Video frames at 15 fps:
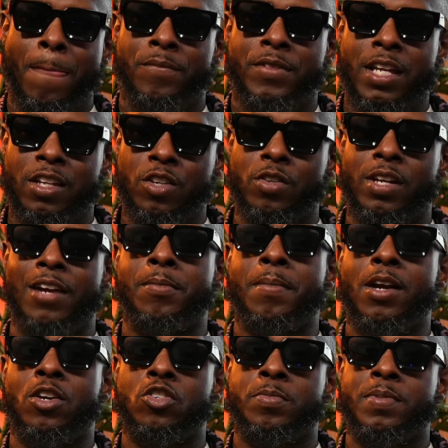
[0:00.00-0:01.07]
Thank you to everybody
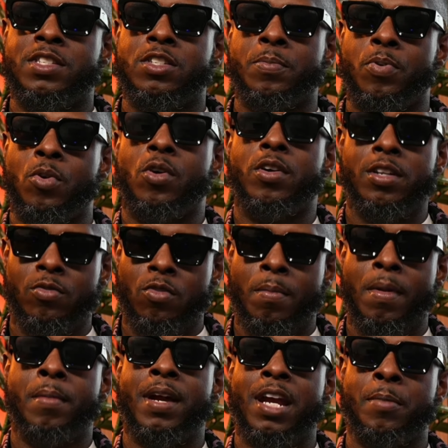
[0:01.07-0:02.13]
who's been supporting. Remember,
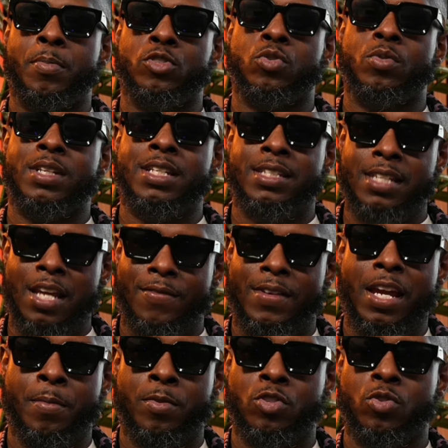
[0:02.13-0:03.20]
April twenty-seventh,
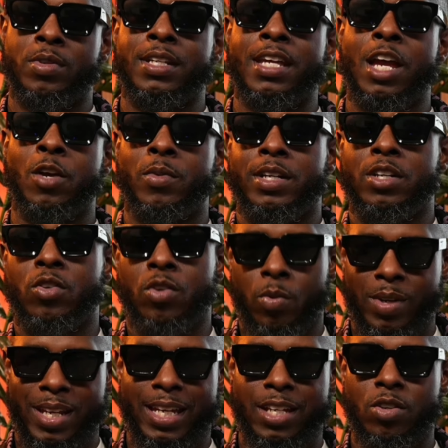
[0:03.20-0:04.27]
April twenty-eighth, we in, we
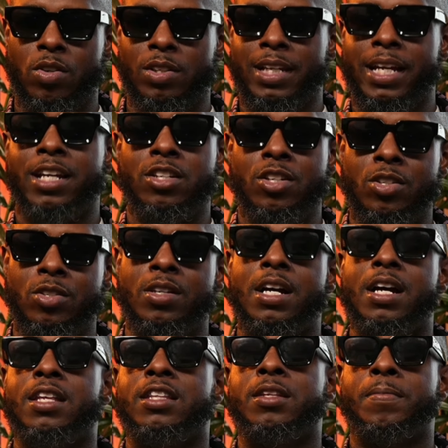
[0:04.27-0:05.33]
in Orlando.
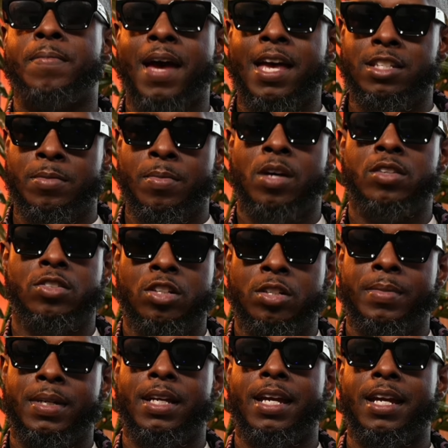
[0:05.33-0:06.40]
The basketball
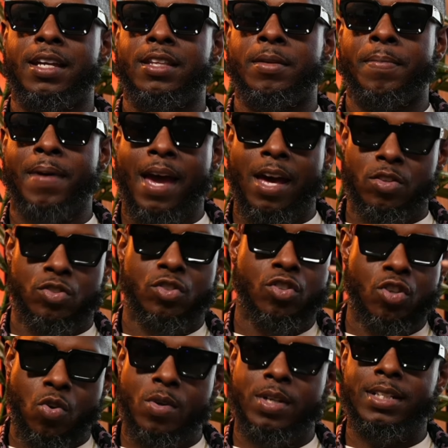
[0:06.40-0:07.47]
tournament and the battles are
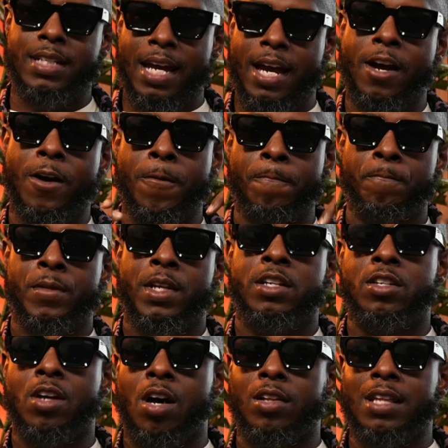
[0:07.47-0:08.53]
going down.
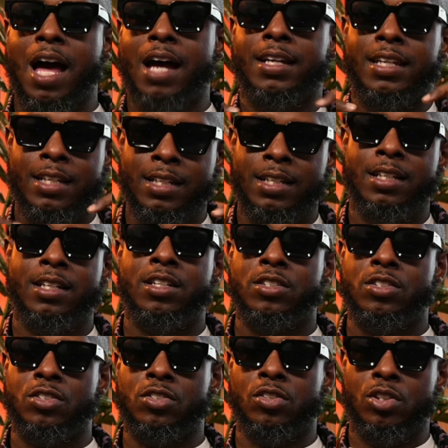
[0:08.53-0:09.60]
Y'all lock in.
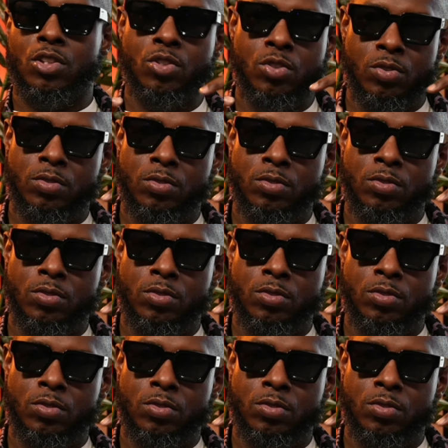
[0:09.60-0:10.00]
Salute.